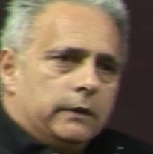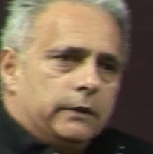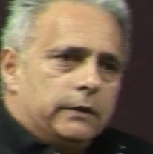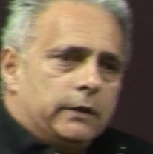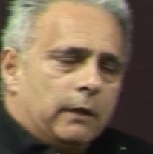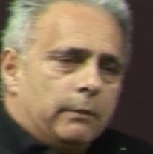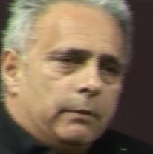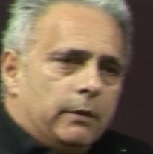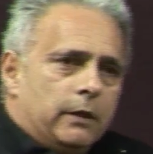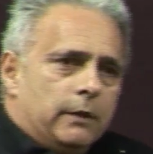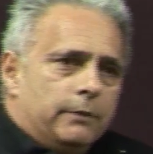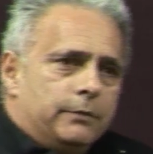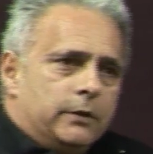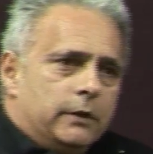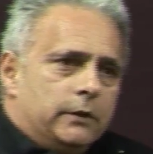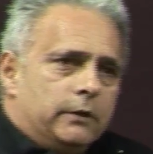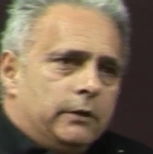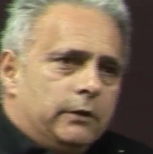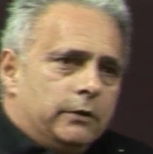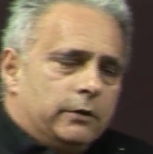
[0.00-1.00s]
the suburbs,
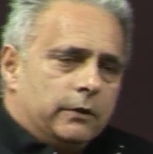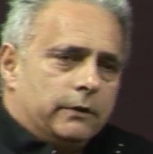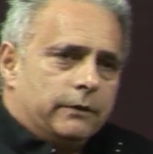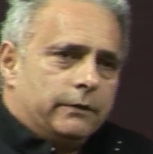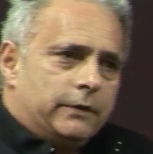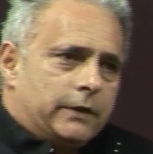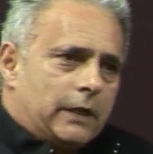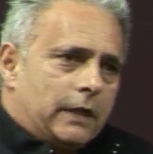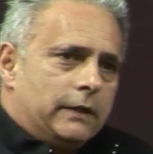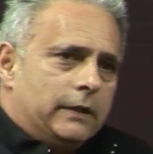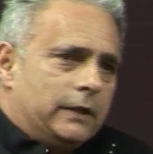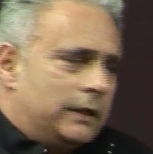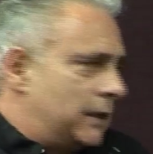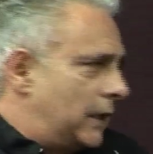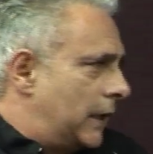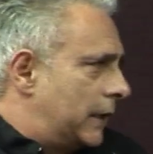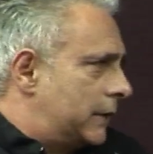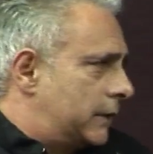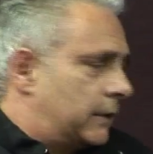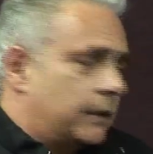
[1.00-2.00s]
and you sort of send these
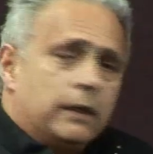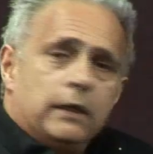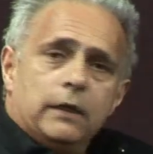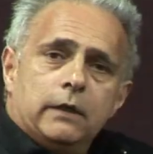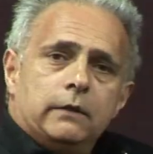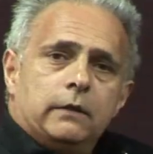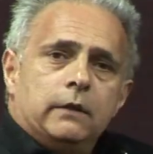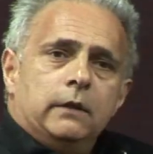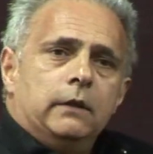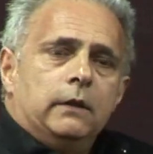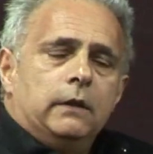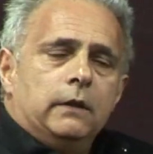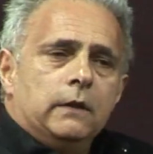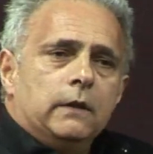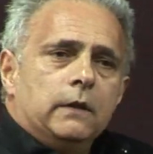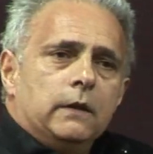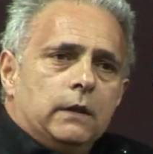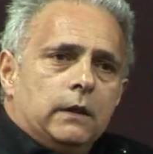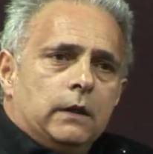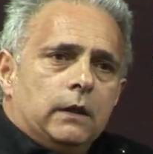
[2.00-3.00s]
letters out,
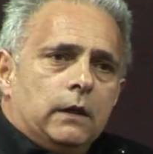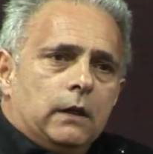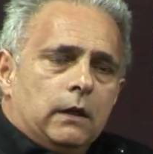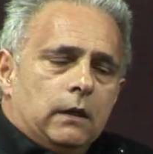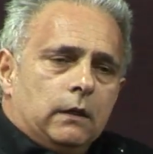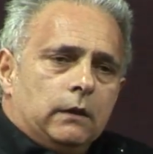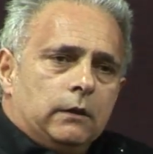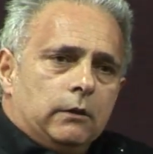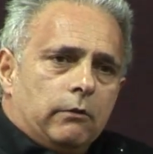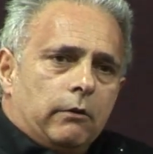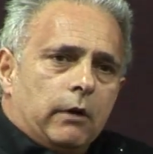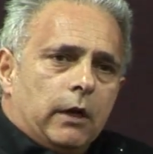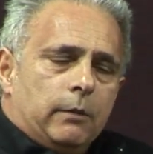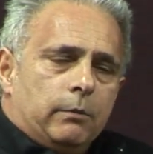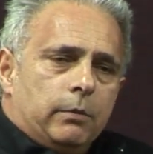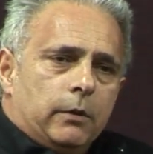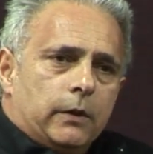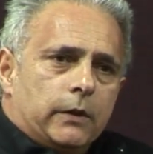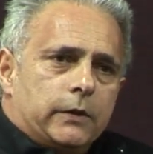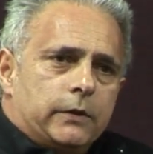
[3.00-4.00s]
and you write
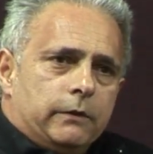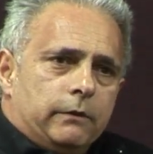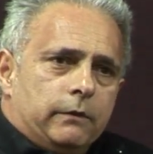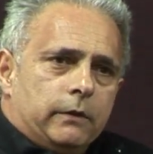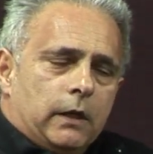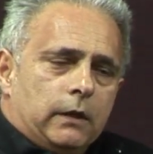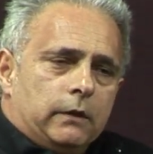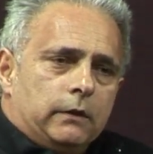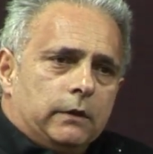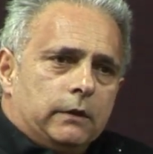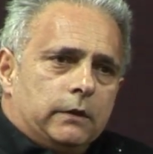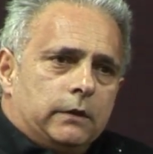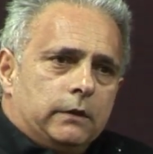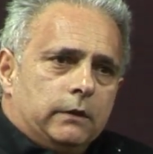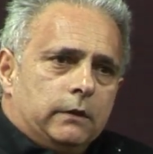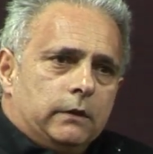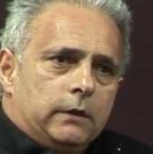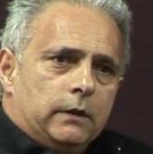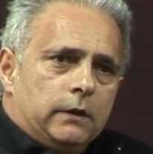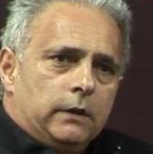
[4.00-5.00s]
books, and
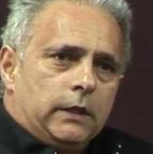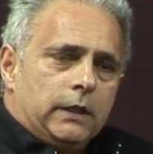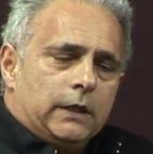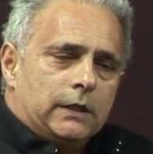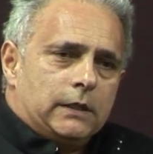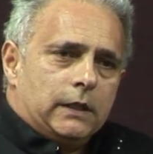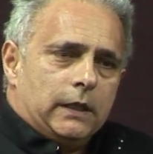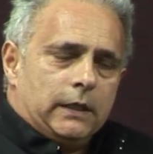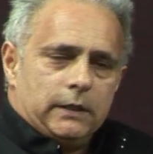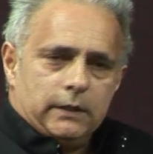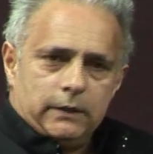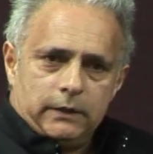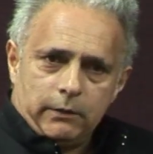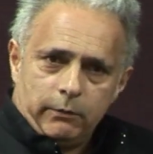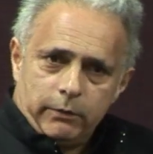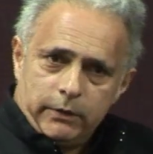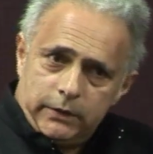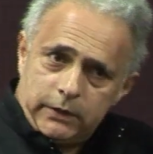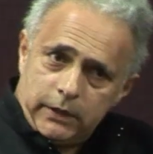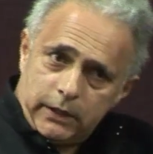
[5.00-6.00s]
years later
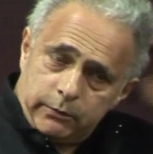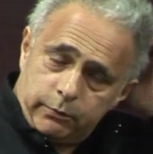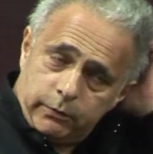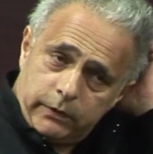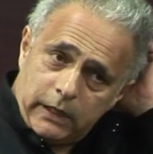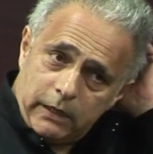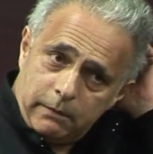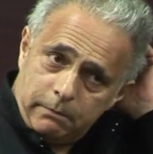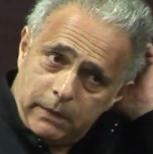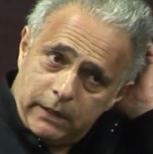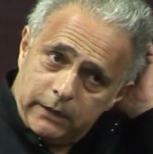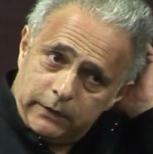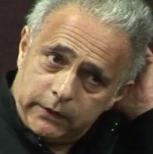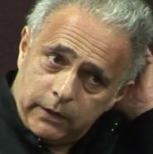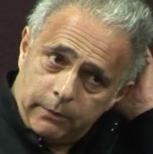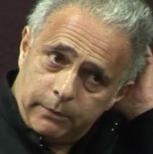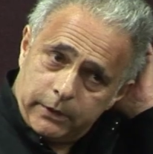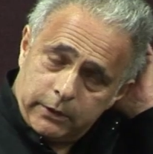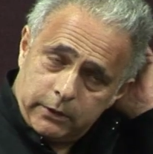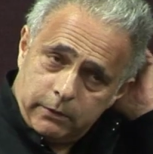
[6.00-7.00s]
someone says, well, that meant
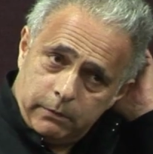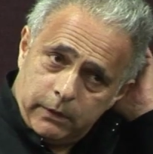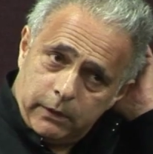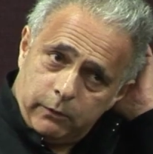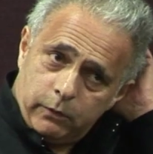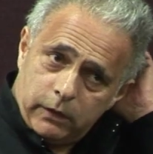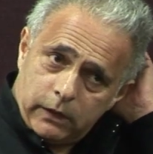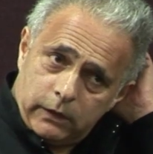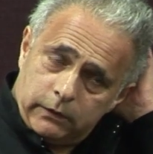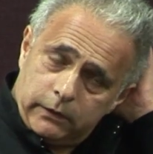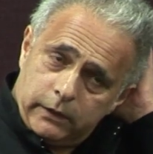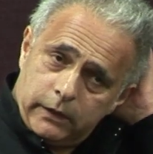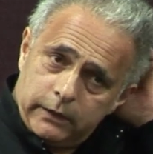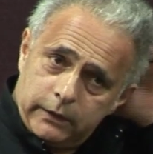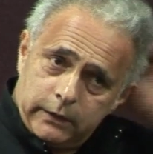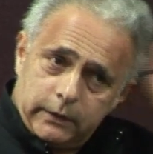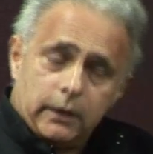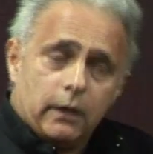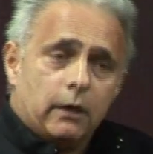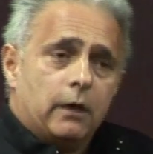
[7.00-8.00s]
something to me. Well, at
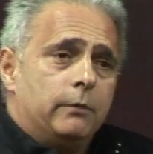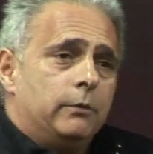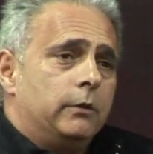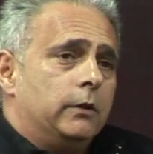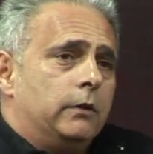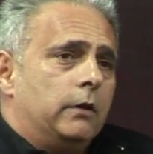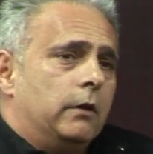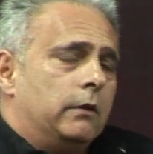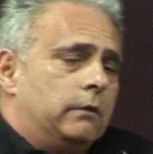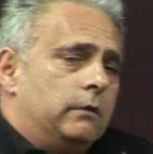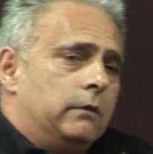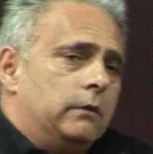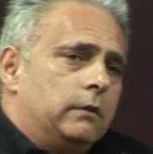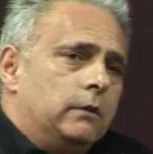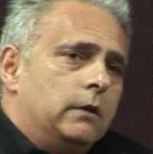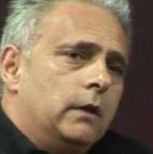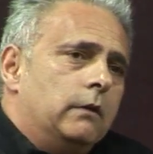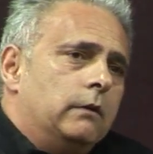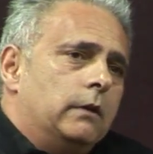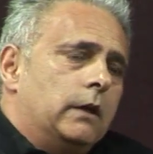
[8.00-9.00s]
the time, you don't
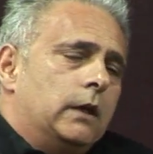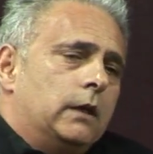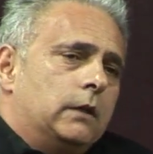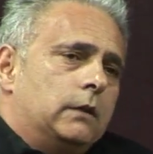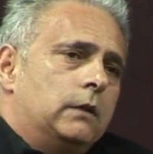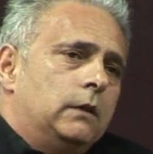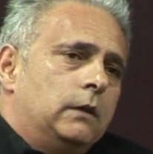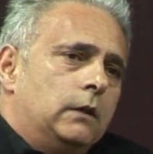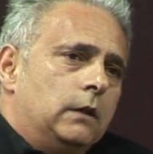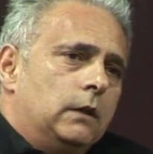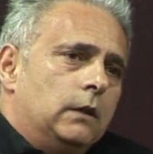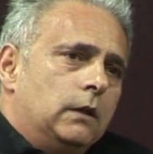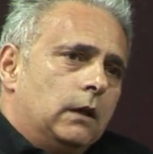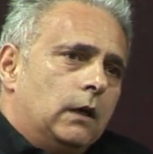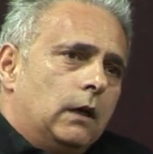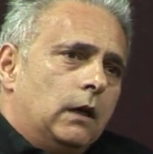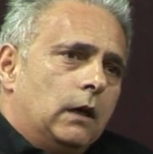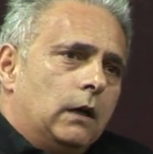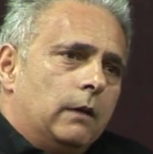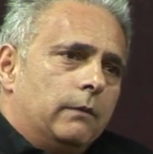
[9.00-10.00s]
know that.
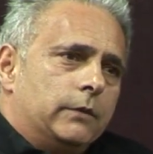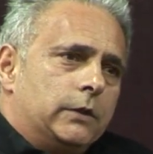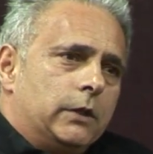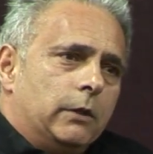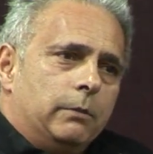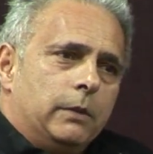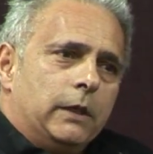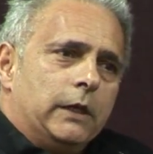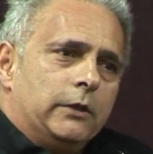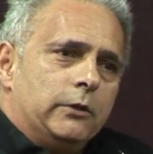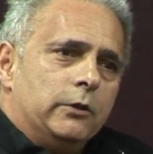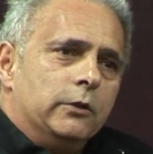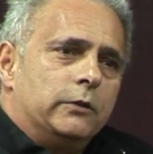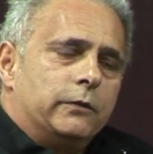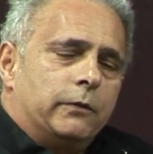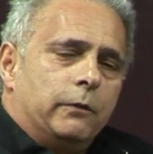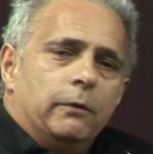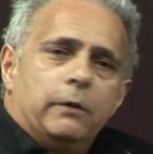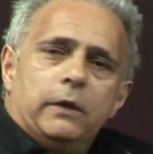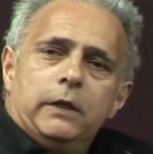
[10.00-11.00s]
So being
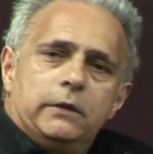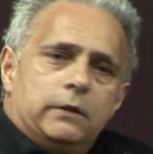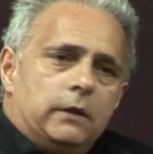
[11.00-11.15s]
useful